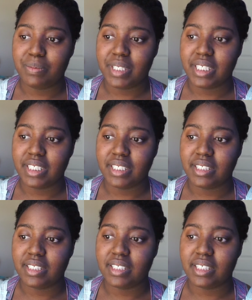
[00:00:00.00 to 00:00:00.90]

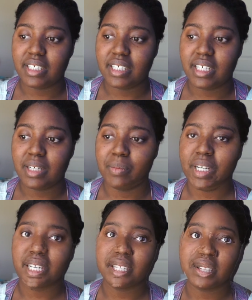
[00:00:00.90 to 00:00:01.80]
because
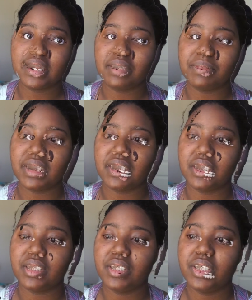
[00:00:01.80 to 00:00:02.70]
my loans were
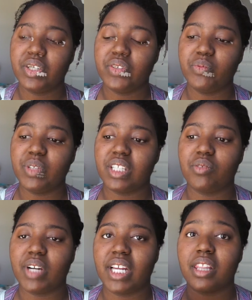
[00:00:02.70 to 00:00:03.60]
finally processing the
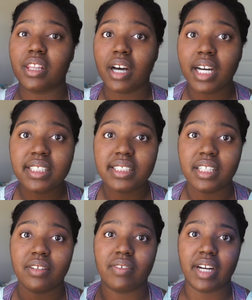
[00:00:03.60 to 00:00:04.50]
right thoughts
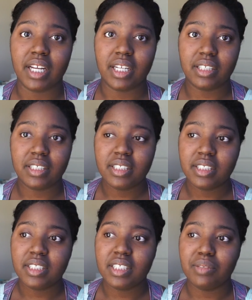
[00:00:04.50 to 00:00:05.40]
and the right
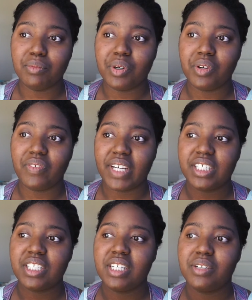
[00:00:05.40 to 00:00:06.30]

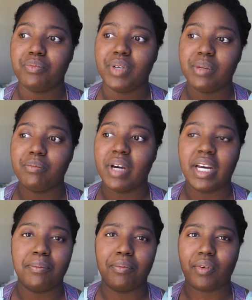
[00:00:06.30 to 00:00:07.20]
motivation, but
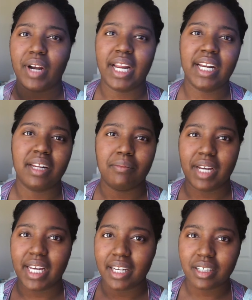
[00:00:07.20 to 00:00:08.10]
my brain and
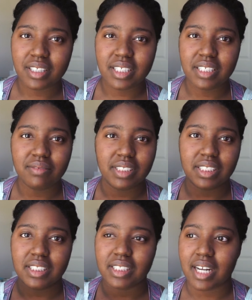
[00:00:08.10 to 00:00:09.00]
my energy was
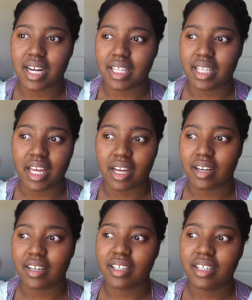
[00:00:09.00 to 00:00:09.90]
just not
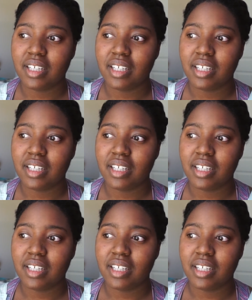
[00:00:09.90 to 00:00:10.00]
there.